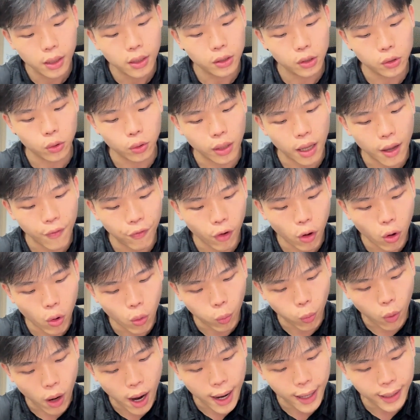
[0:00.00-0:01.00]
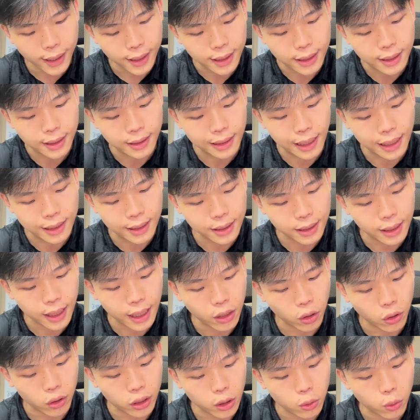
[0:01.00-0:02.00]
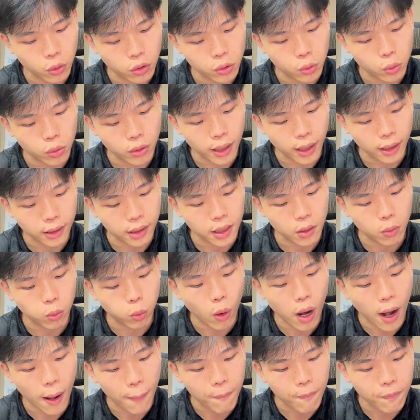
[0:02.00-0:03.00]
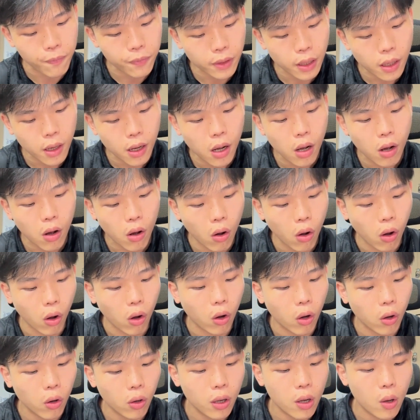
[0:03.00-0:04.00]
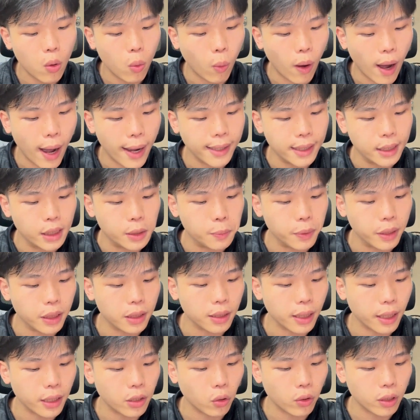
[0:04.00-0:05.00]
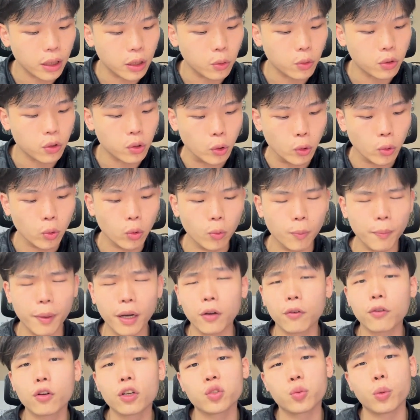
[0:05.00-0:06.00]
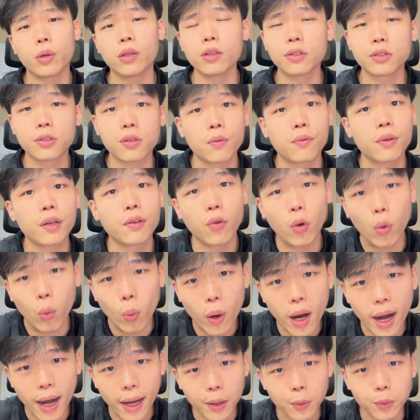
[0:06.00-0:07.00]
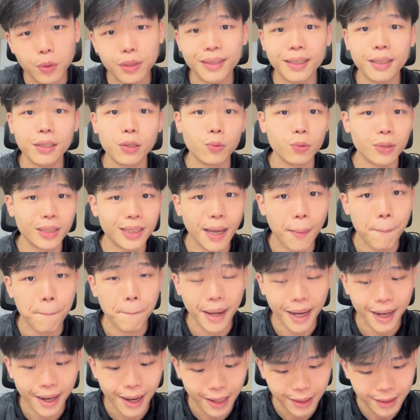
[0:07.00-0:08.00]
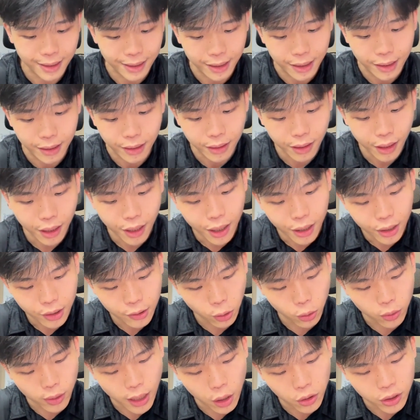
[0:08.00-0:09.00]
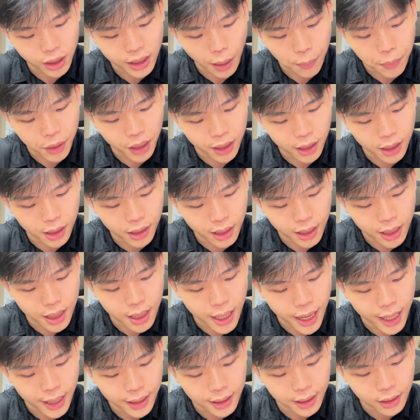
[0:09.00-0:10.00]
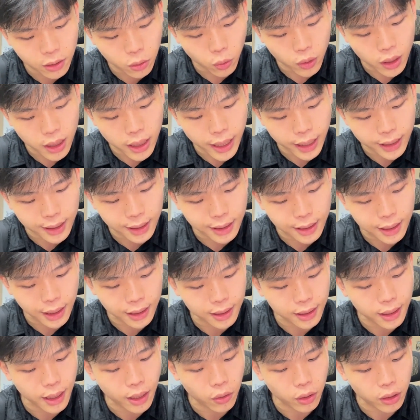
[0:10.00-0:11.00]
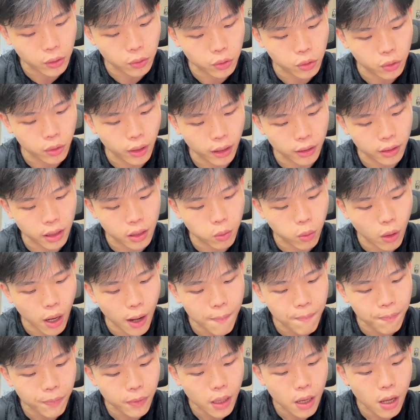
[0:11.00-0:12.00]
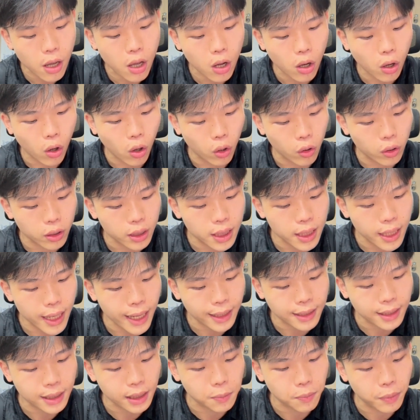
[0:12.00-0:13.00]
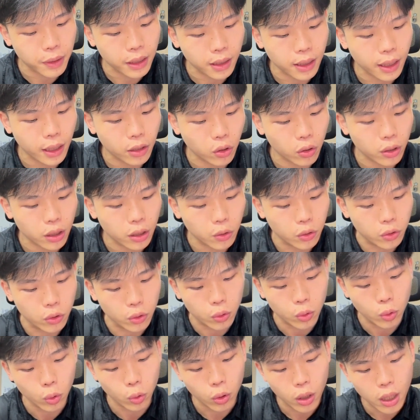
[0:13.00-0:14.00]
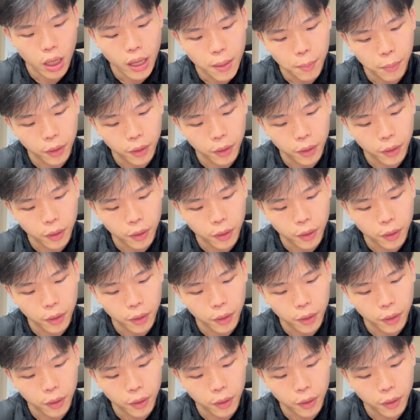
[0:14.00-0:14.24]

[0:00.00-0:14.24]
So therefore, y is lesser than or equals to -1, or y is bigger than or equals to 2. But of course, we're not solving for y, we still need to sub back x in. So now subbing in ex, so ex is lesser than or equals to -1, or ex is bigger than or equals to 2.